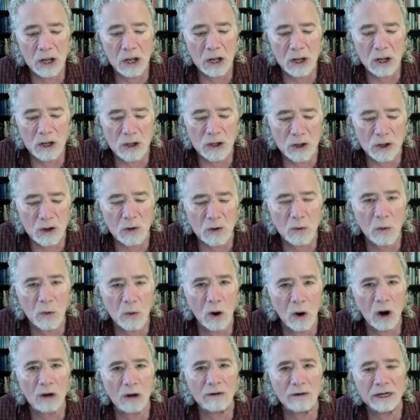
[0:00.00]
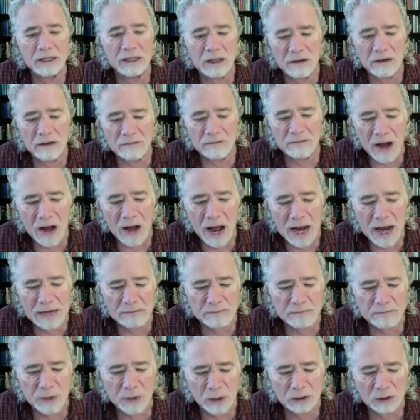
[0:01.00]
You are a divine
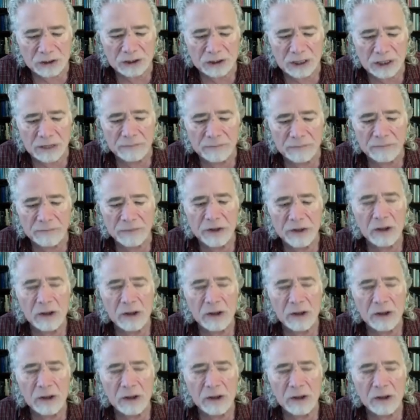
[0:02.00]
person